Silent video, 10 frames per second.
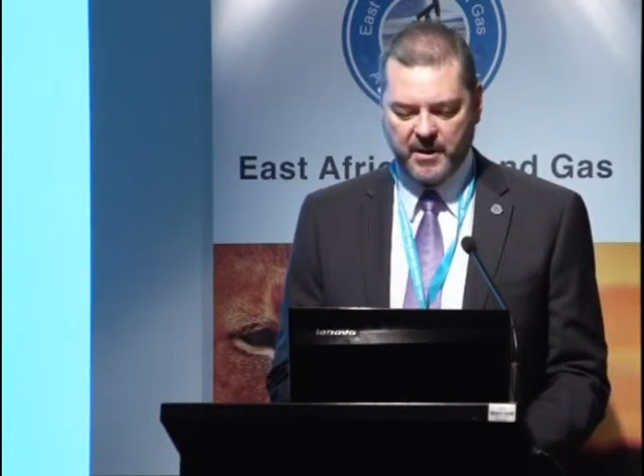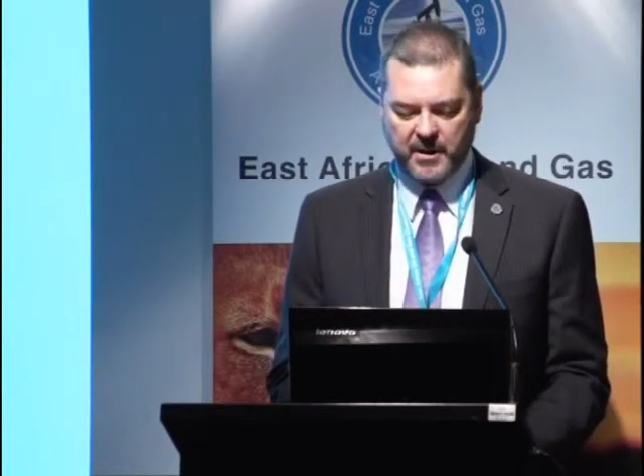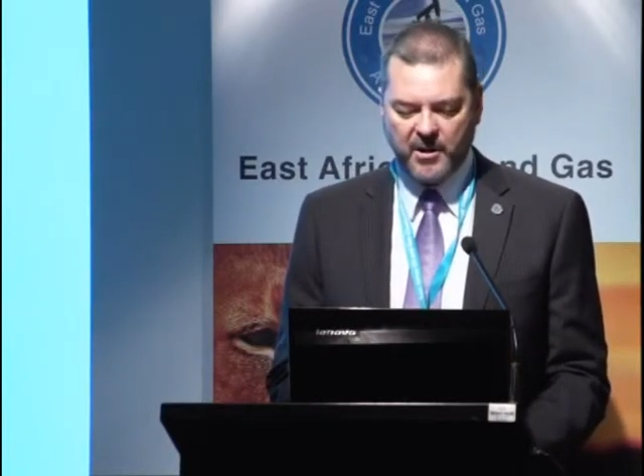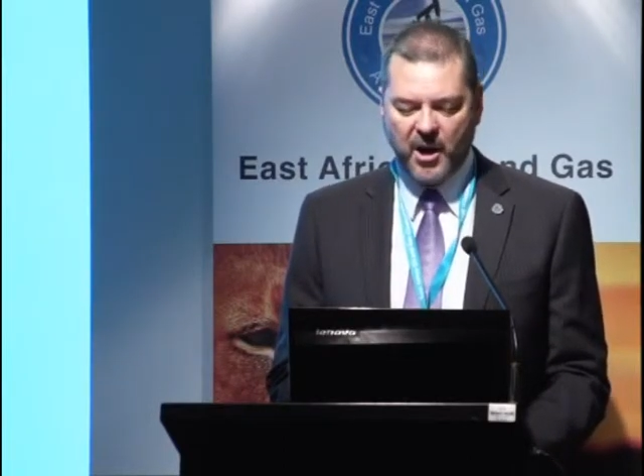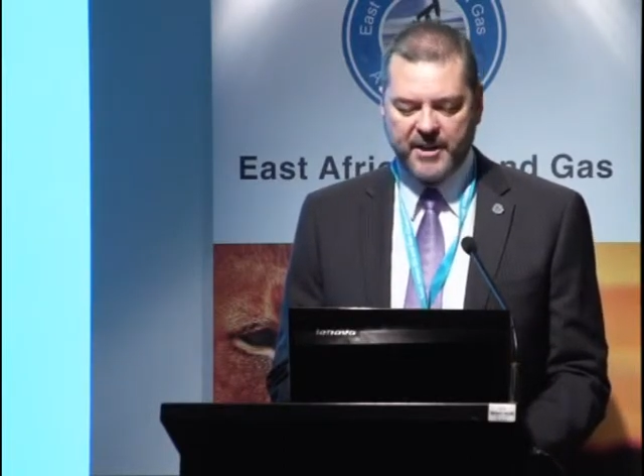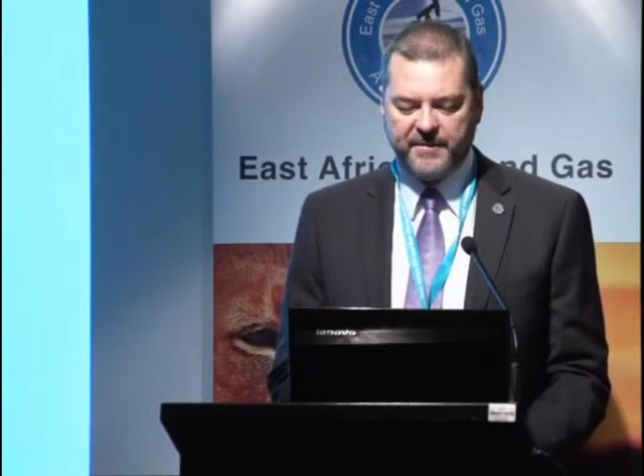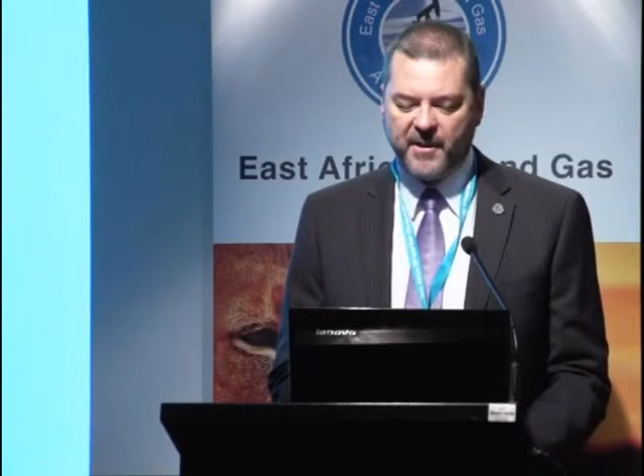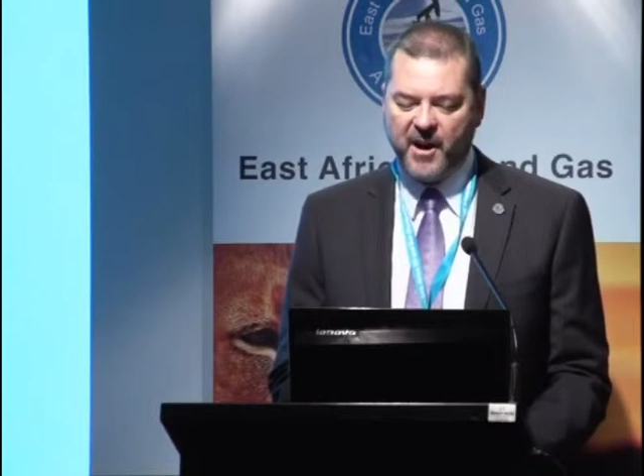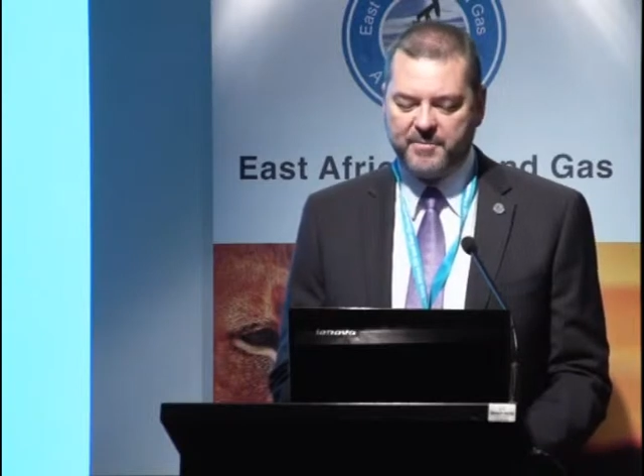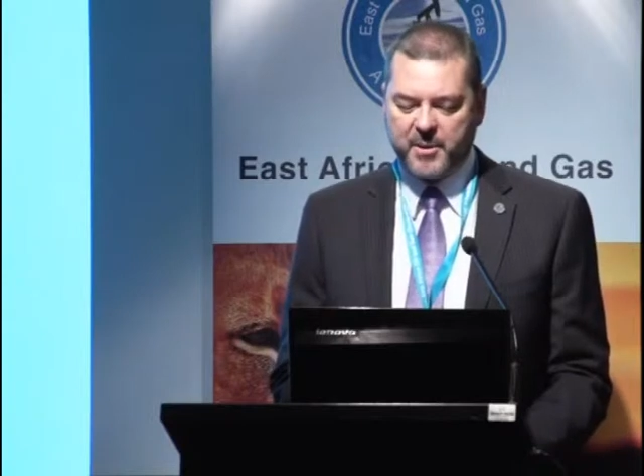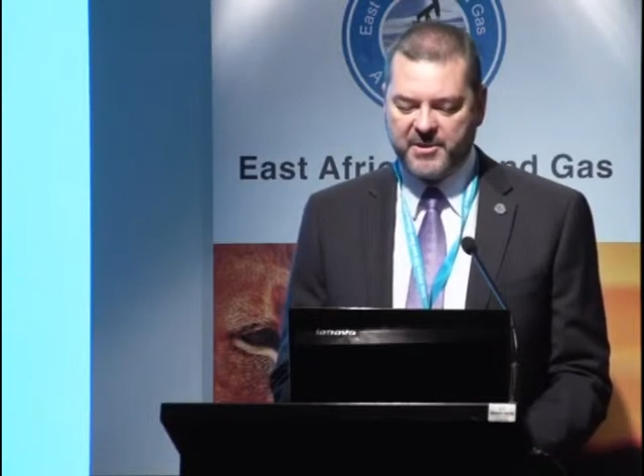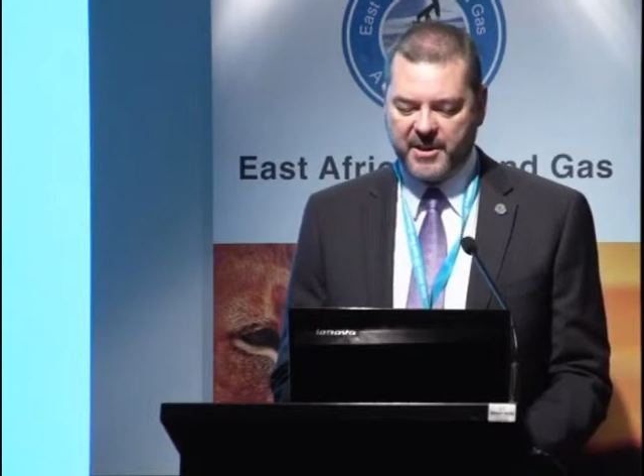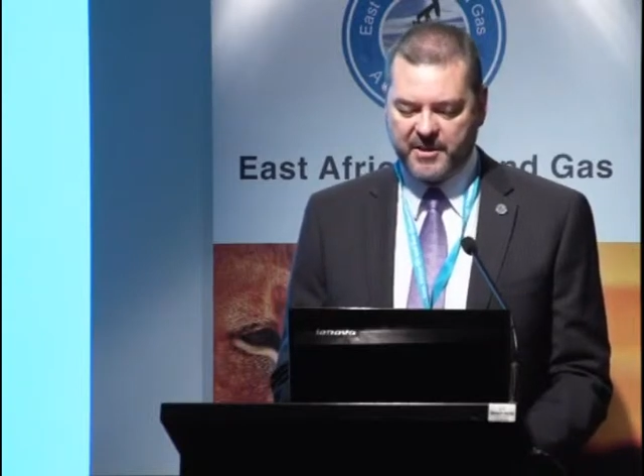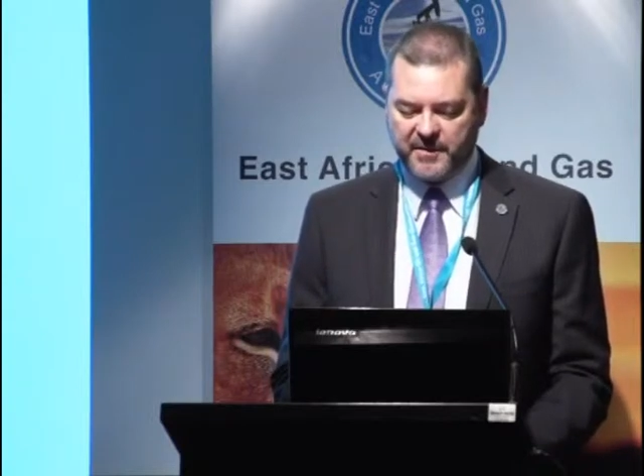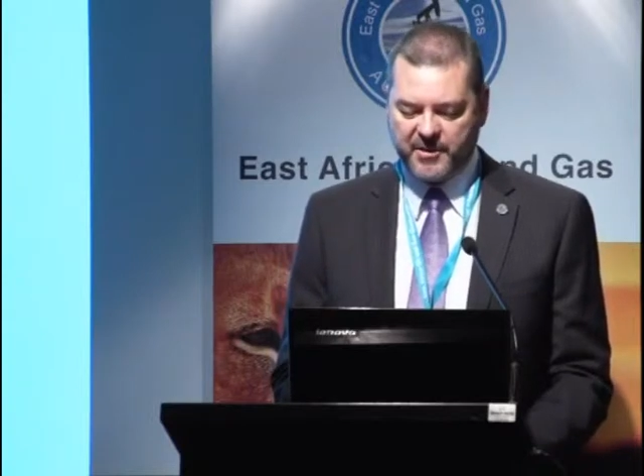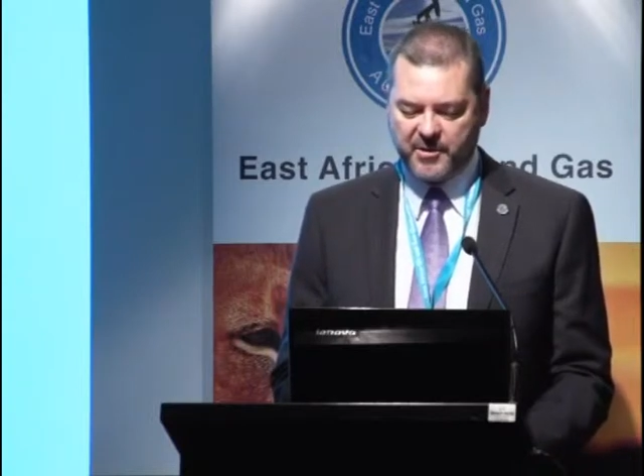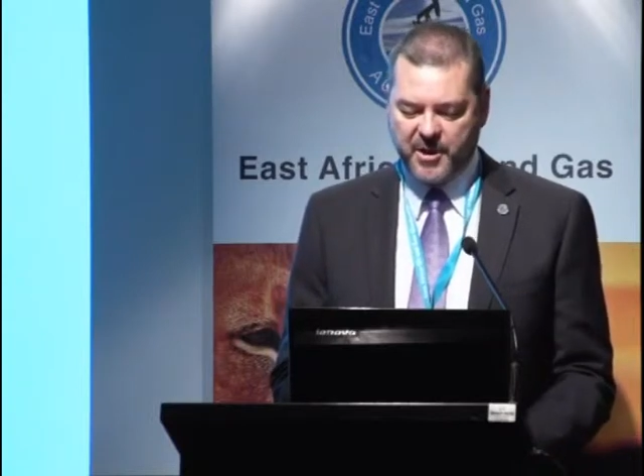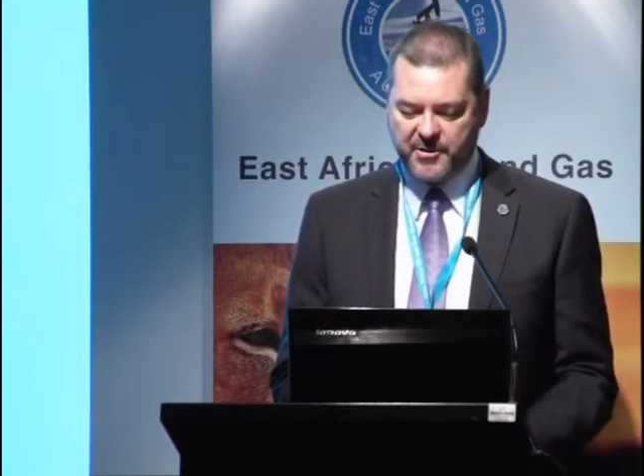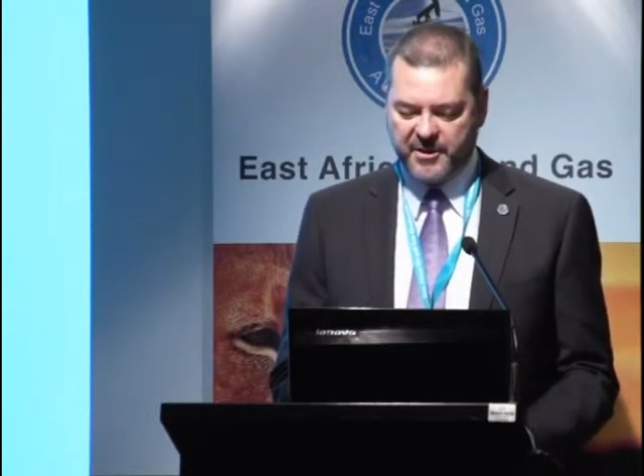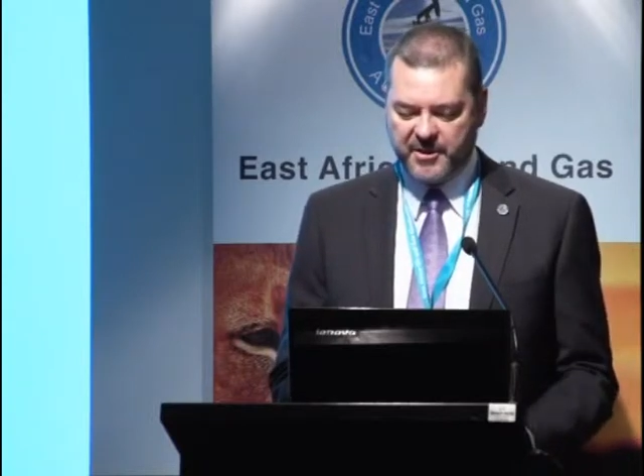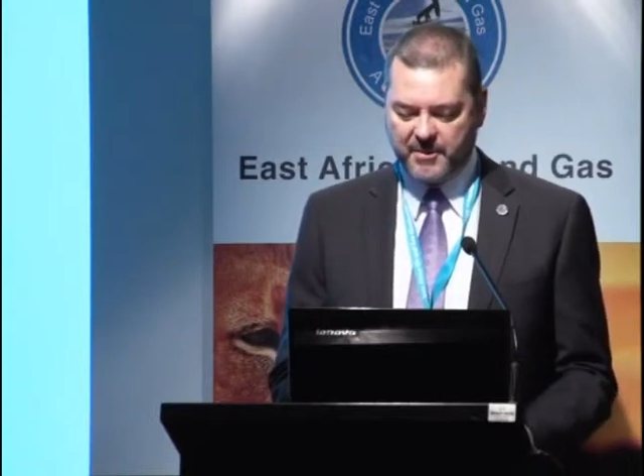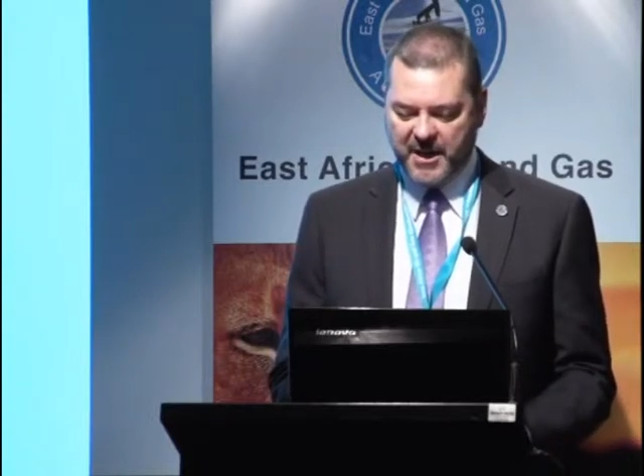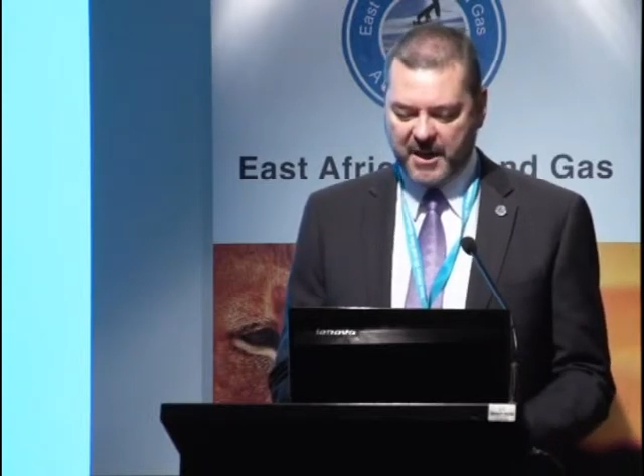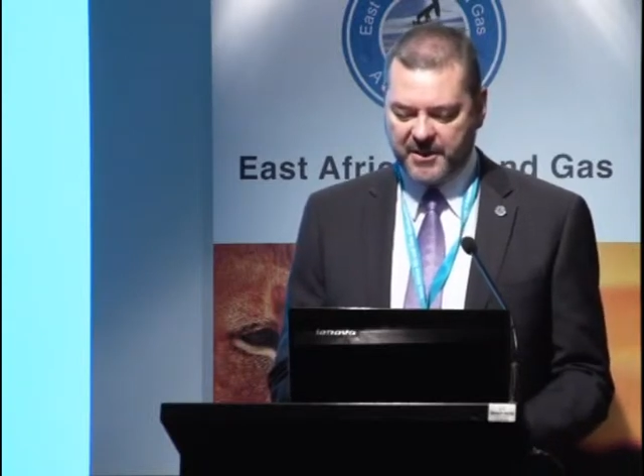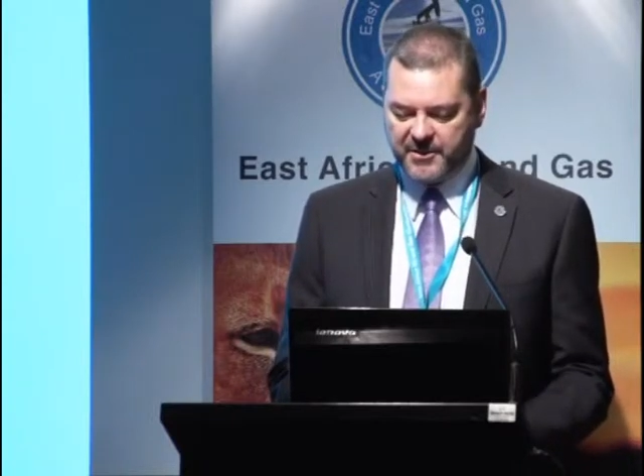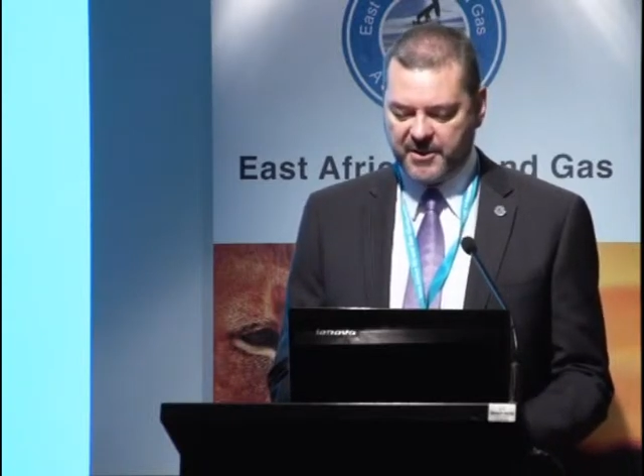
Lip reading: 95% of this growth in demand is